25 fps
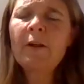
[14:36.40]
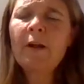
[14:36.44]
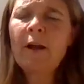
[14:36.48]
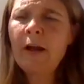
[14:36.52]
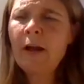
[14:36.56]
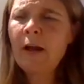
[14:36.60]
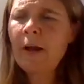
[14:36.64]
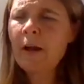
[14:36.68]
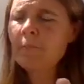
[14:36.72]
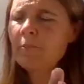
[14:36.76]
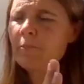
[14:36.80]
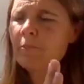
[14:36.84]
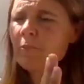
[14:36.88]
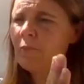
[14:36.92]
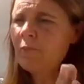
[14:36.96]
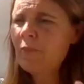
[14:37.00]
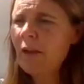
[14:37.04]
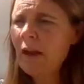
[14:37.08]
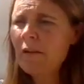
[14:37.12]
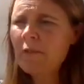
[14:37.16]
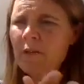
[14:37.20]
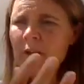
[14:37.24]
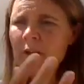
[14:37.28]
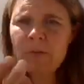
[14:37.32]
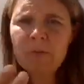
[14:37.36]

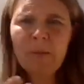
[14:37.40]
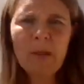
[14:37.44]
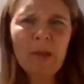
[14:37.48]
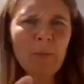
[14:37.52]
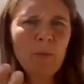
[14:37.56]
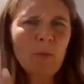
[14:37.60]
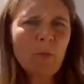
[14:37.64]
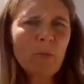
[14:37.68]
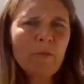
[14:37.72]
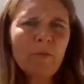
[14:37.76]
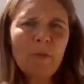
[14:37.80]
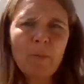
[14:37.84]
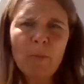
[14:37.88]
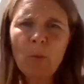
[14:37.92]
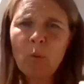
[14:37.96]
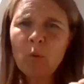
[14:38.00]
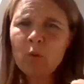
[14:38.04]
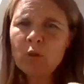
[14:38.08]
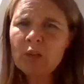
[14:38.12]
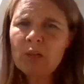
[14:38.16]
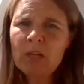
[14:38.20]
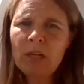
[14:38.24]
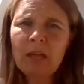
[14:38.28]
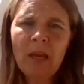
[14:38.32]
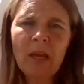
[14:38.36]
Various people were
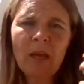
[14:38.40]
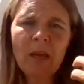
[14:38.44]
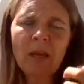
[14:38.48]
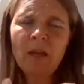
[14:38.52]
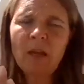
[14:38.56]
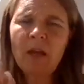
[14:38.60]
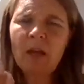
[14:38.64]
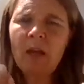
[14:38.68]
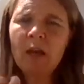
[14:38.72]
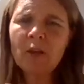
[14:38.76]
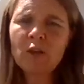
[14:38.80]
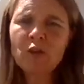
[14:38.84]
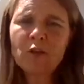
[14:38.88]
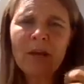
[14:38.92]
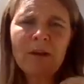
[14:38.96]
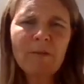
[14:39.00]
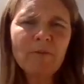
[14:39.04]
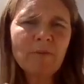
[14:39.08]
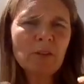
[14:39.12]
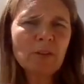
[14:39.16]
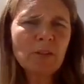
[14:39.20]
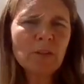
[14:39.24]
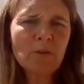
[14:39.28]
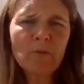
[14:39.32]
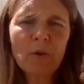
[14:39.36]
reporting in
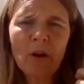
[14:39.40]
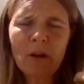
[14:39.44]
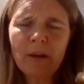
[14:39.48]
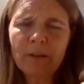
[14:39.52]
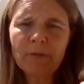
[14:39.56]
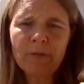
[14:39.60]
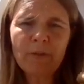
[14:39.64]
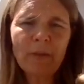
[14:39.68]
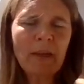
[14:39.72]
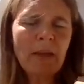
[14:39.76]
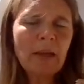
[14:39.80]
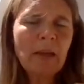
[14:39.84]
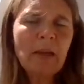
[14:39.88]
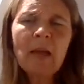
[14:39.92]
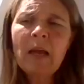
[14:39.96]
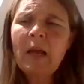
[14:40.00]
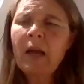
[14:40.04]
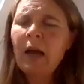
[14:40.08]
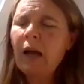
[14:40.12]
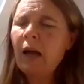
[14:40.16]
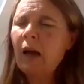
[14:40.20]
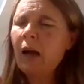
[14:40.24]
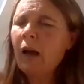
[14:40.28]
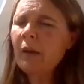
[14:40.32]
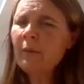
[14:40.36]
travellers arriving.
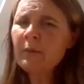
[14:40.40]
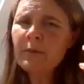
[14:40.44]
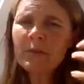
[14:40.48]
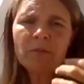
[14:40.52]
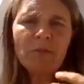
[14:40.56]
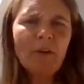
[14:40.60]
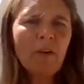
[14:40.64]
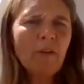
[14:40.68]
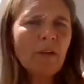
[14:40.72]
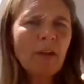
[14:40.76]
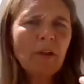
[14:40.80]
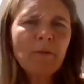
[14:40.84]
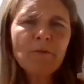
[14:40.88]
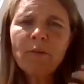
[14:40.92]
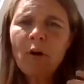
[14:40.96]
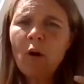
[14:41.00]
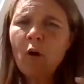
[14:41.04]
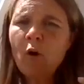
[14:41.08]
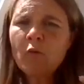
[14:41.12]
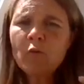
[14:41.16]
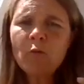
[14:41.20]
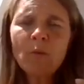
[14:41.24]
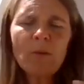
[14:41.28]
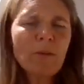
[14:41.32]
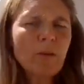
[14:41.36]
I was very
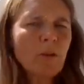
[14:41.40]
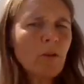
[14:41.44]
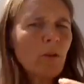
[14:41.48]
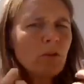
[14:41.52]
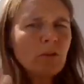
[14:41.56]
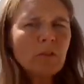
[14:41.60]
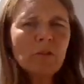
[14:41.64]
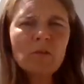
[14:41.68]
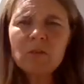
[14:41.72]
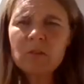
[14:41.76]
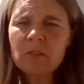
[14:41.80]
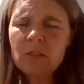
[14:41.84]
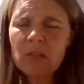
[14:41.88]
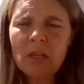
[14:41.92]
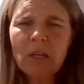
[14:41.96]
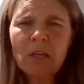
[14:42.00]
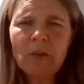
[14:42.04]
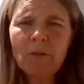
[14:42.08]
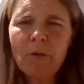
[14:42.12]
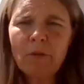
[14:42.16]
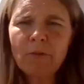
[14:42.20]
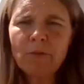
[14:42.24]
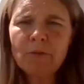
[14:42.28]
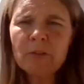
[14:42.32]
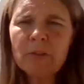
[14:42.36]
involved with lots of the
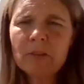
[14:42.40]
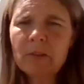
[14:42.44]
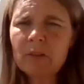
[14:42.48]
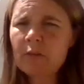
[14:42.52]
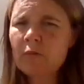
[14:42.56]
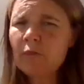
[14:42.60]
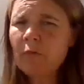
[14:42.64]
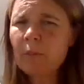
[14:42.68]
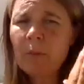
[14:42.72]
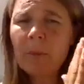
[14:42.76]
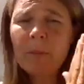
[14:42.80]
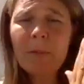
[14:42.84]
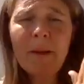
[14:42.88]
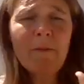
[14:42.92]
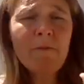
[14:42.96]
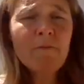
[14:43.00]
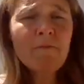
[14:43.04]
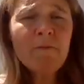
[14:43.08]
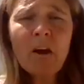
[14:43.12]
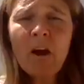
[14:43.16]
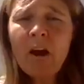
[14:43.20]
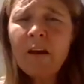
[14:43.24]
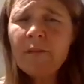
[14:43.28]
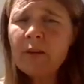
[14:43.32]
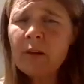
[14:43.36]
senior officers from about
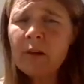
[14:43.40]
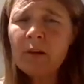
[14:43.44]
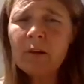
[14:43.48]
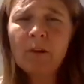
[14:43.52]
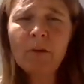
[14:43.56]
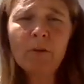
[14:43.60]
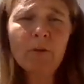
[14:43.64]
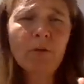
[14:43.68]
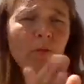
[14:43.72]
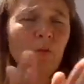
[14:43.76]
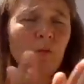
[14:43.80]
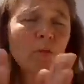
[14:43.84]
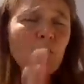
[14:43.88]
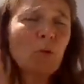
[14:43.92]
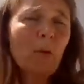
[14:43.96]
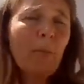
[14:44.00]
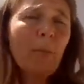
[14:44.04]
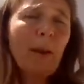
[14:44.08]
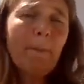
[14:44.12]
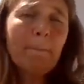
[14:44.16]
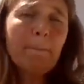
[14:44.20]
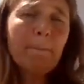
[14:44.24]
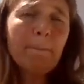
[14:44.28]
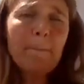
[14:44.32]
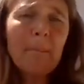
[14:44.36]
5 o'clock through to
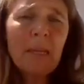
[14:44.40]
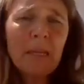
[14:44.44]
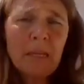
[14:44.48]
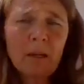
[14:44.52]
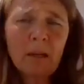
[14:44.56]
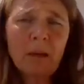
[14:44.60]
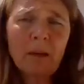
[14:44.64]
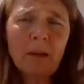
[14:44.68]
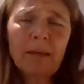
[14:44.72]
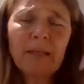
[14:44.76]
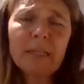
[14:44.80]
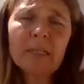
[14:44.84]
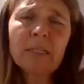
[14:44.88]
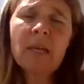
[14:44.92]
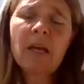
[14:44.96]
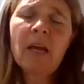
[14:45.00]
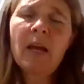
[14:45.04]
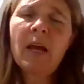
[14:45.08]
about midnight